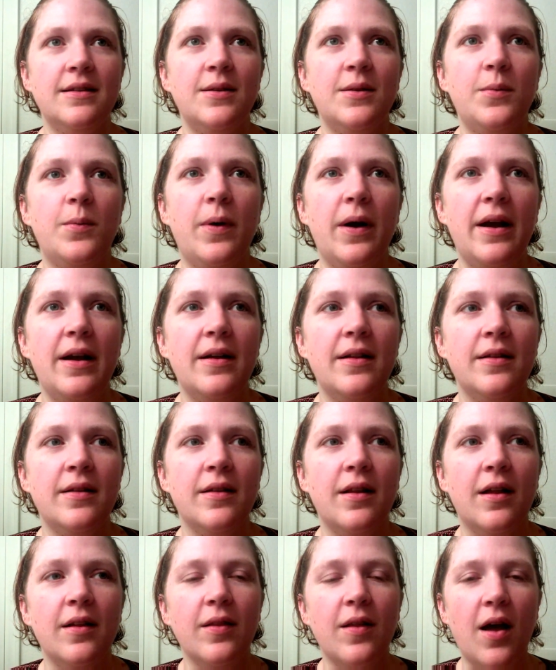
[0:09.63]

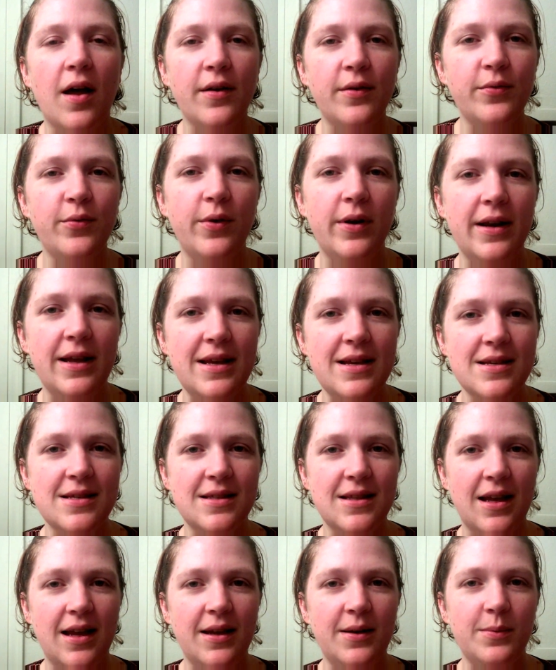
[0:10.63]
while a lot of what he
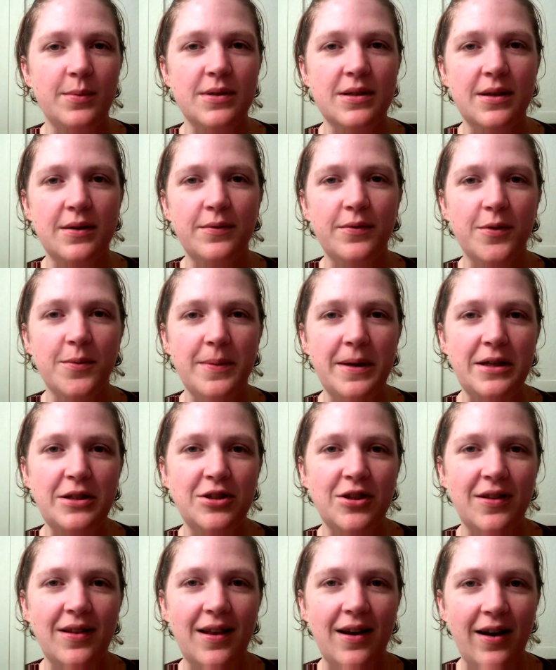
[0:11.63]
said was
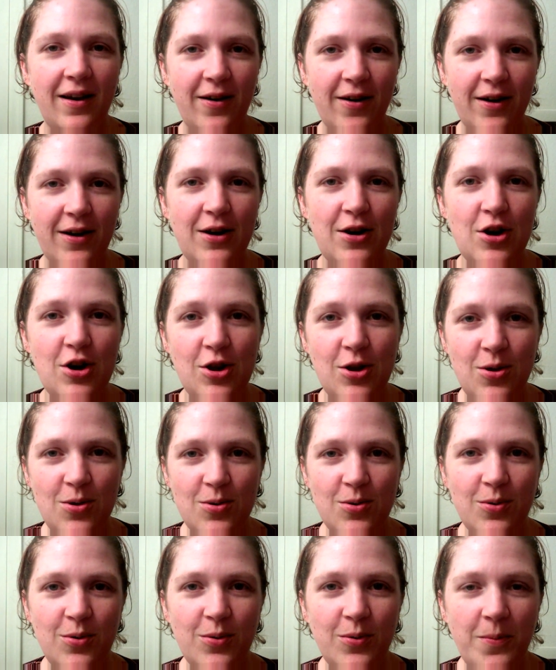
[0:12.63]
information that I already
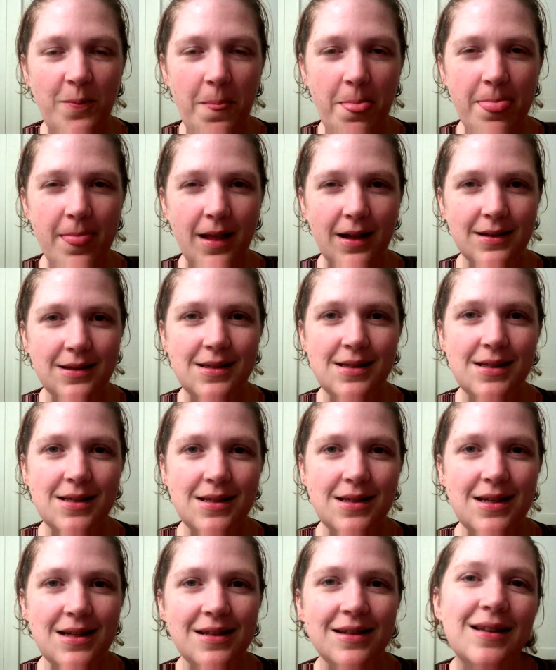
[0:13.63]
knew, it
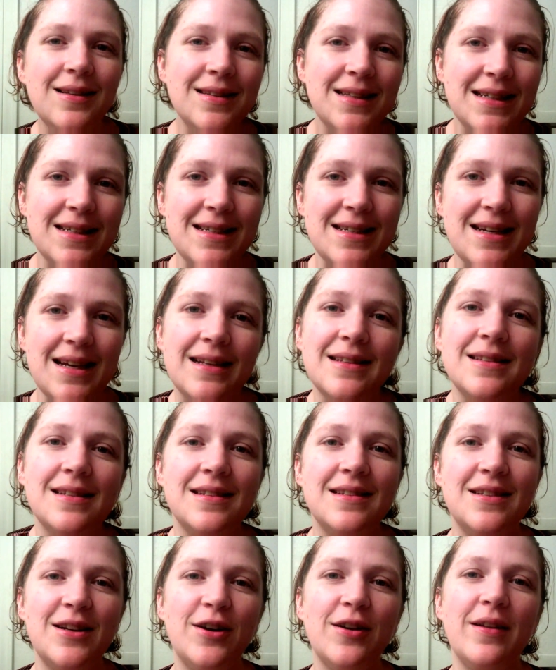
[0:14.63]
still didn't
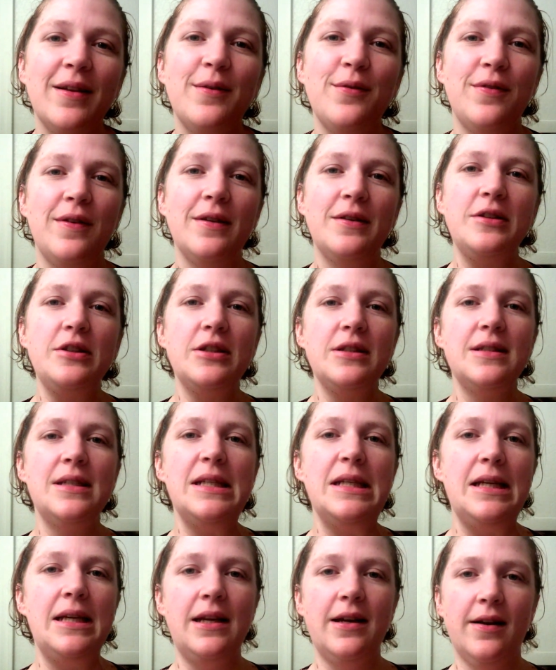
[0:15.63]
necessarily feel good to
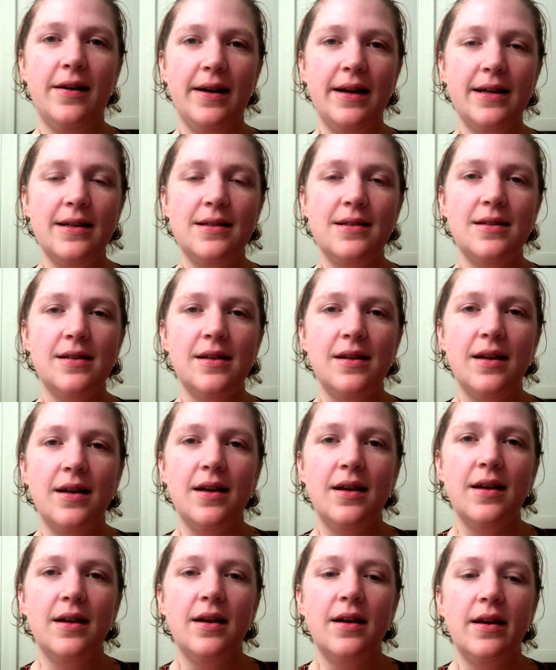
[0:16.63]
hear it.
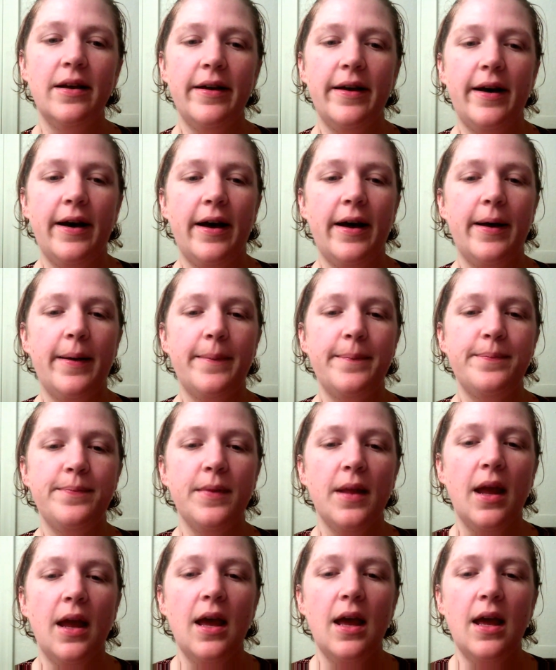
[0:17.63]

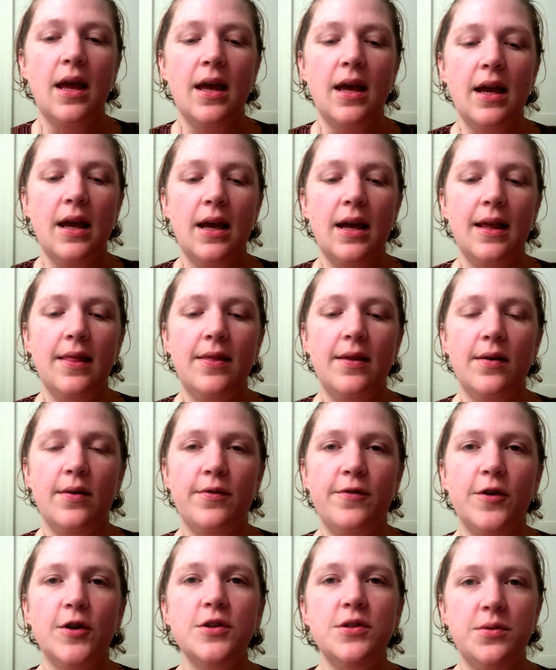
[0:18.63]
The
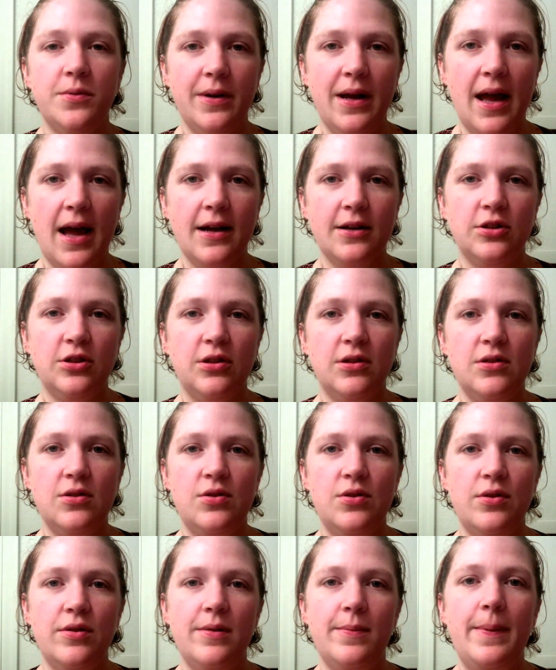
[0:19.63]
first reaction
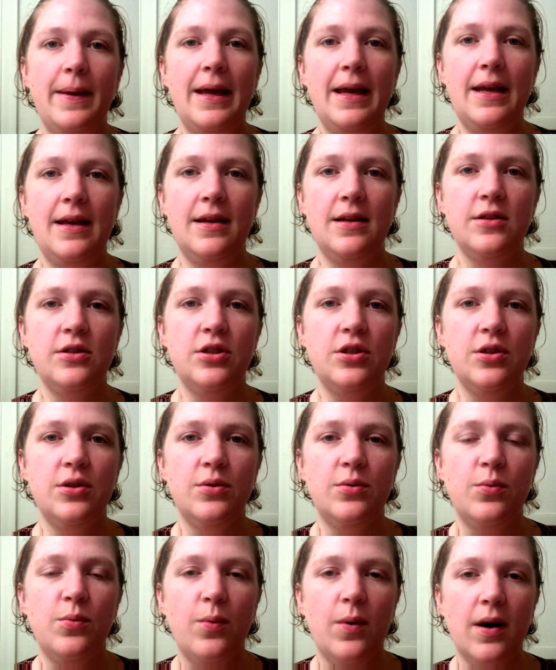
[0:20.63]
to the pain
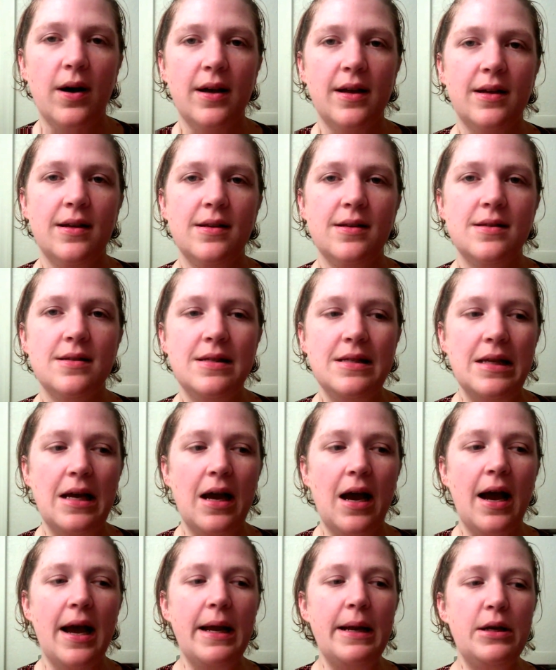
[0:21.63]
issue was,
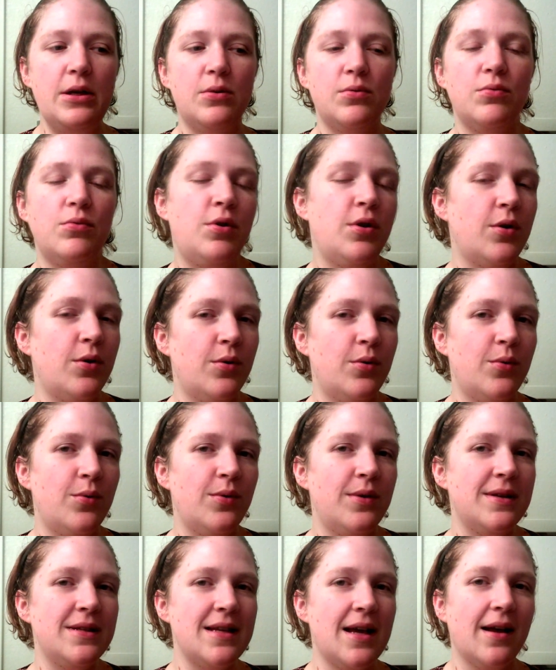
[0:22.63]
I don't
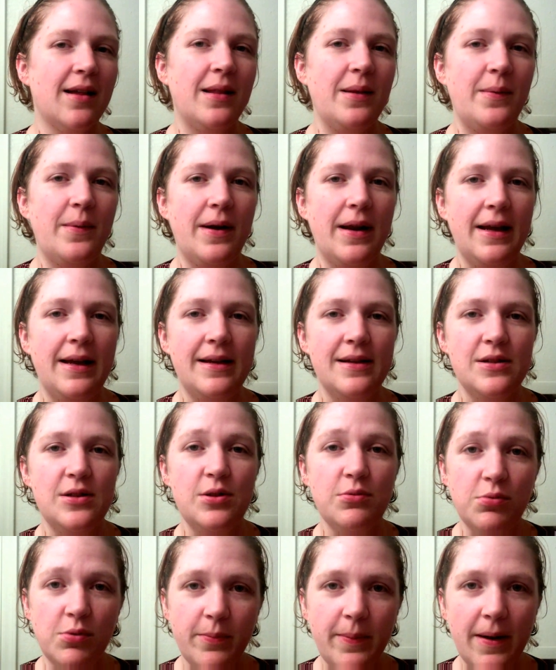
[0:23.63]
know exactly what I can
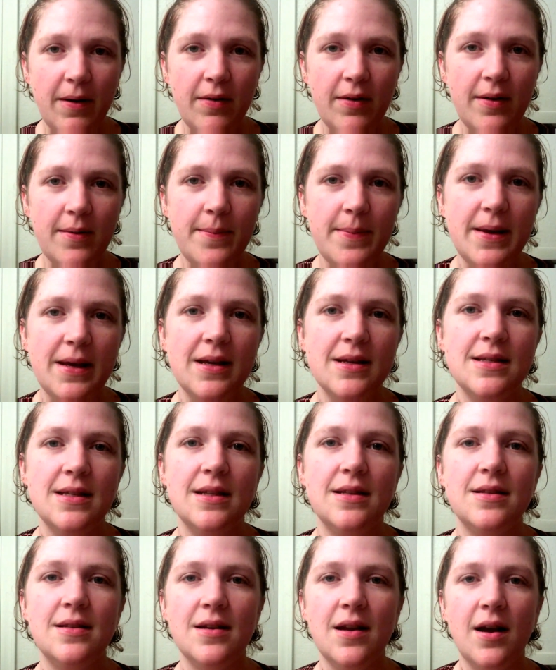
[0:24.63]
do about it because
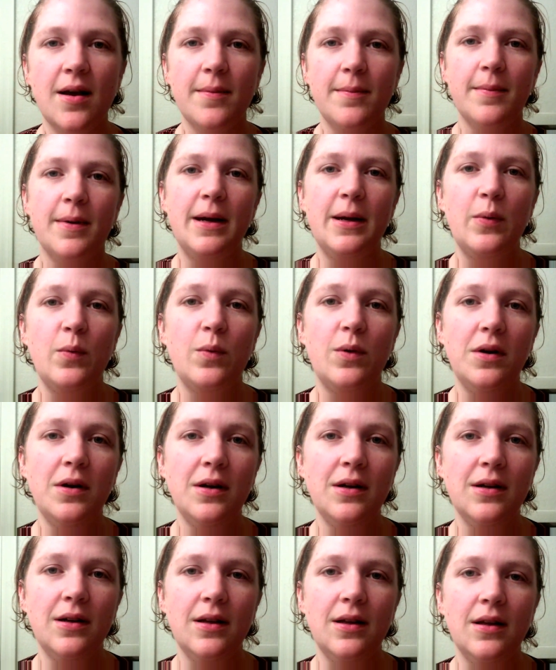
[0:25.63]
it's not my
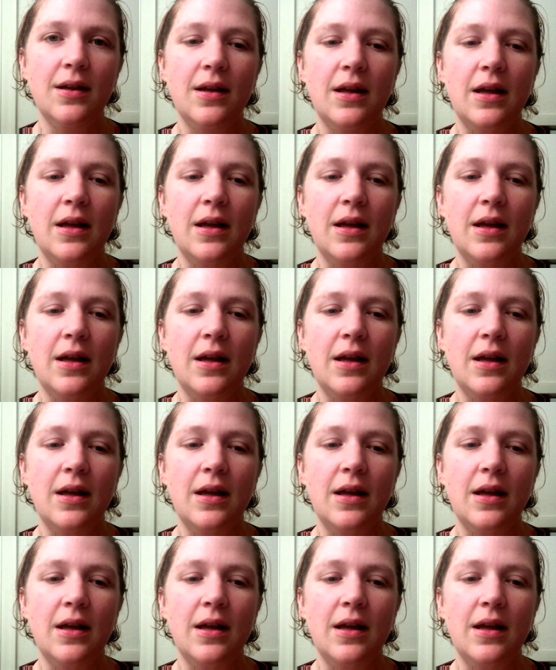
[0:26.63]
work.